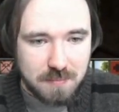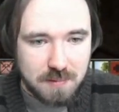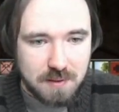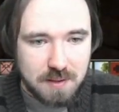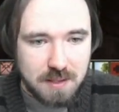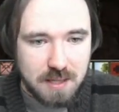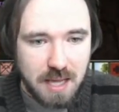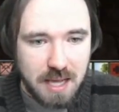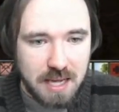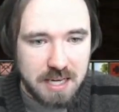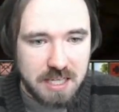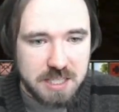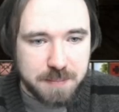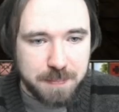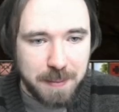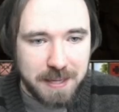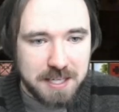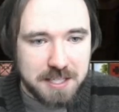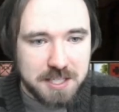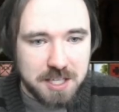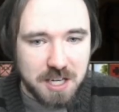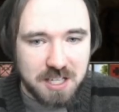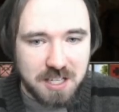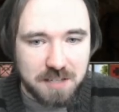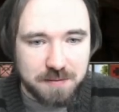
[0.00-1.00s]
and I spend
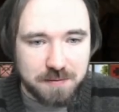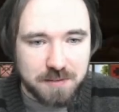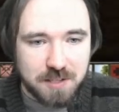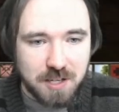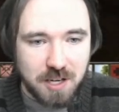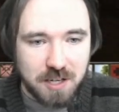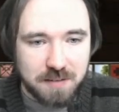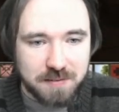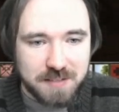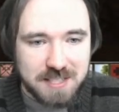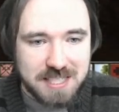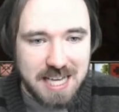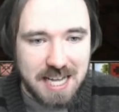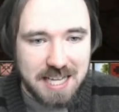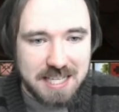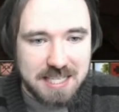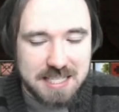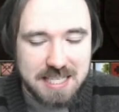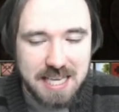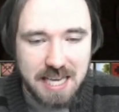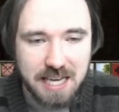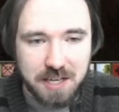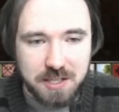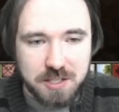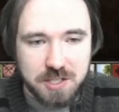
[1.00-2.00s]
kind of 10
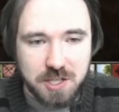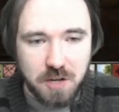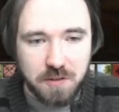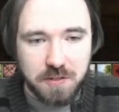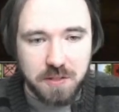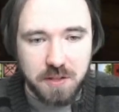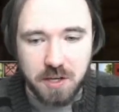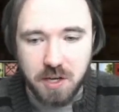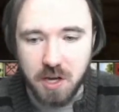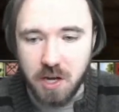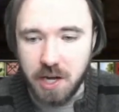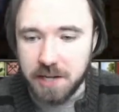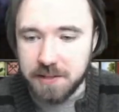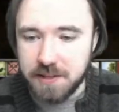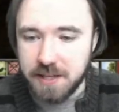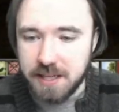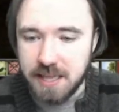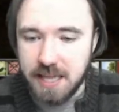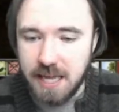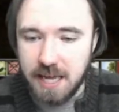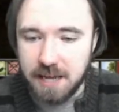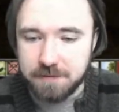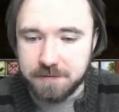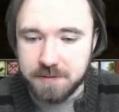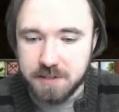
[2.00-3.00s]
seconds on the guy on the
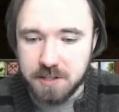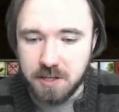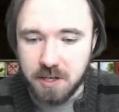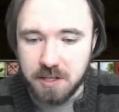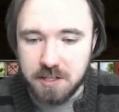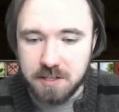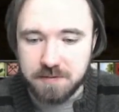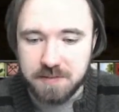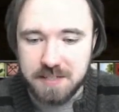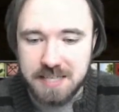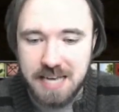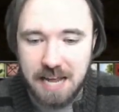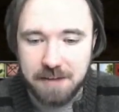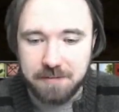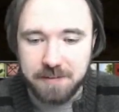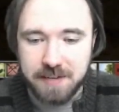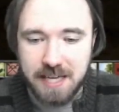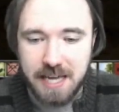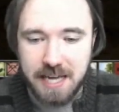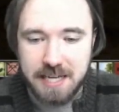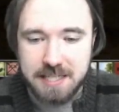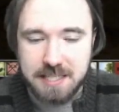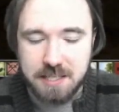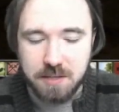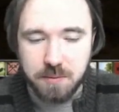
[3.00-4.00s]
left kind of
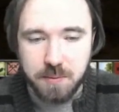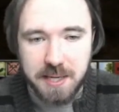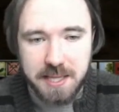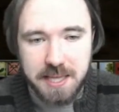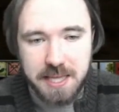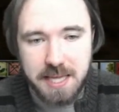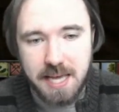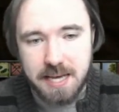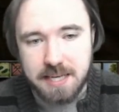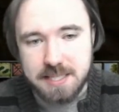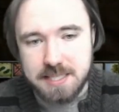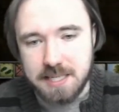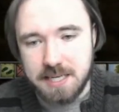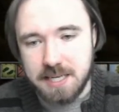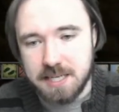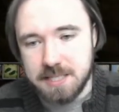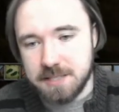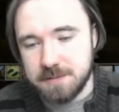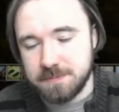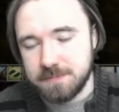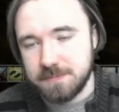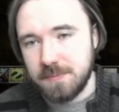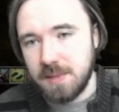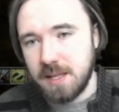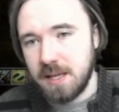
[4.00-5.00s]
navigating where the exit
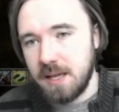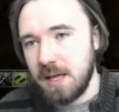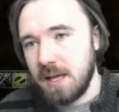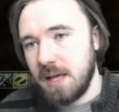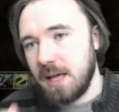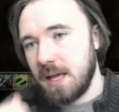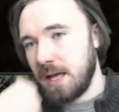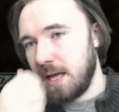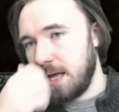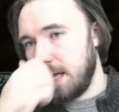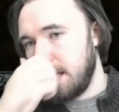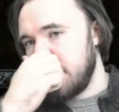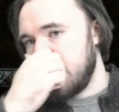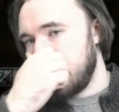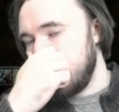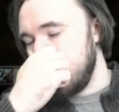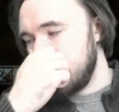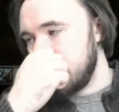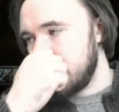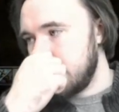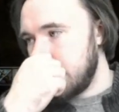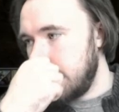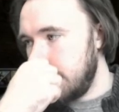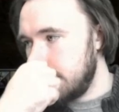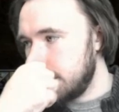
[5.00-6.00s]
is.
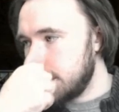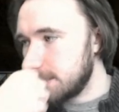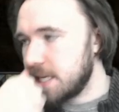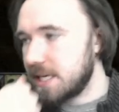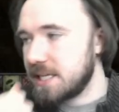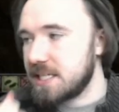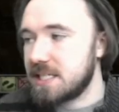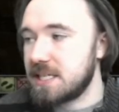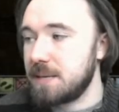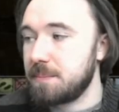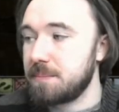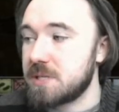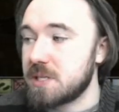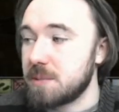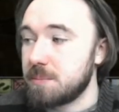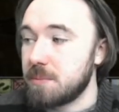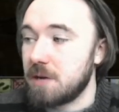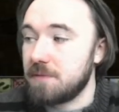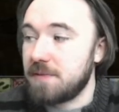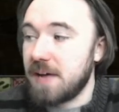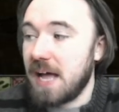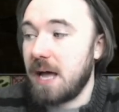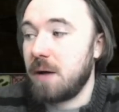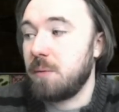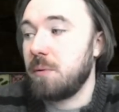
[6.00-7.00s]
This is a symptom
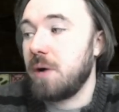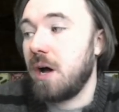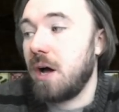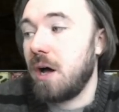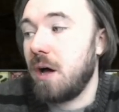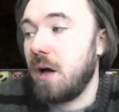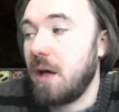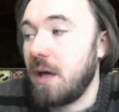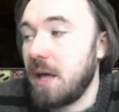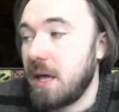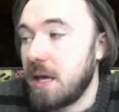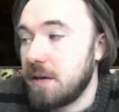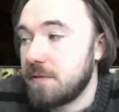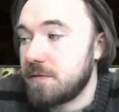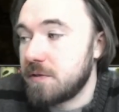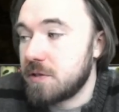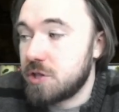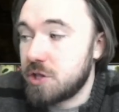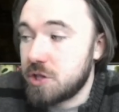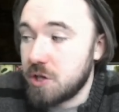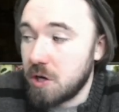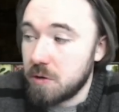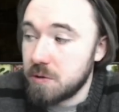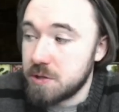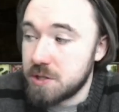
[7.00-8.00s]
of how I've
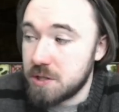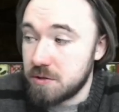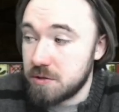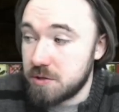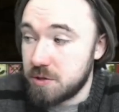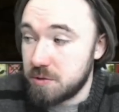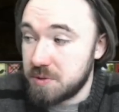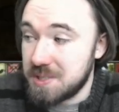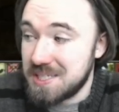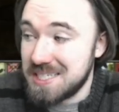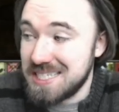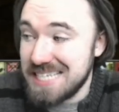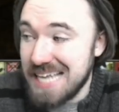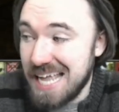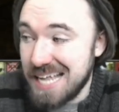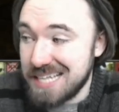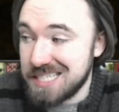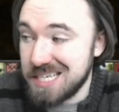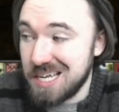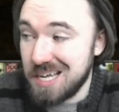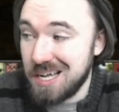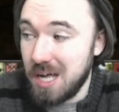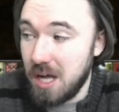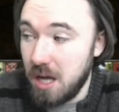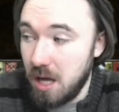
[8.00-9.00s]
chosen to set
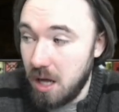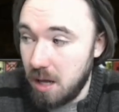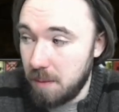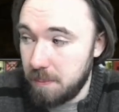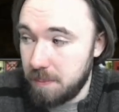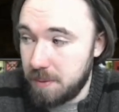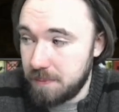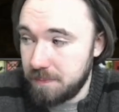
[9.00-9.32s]
up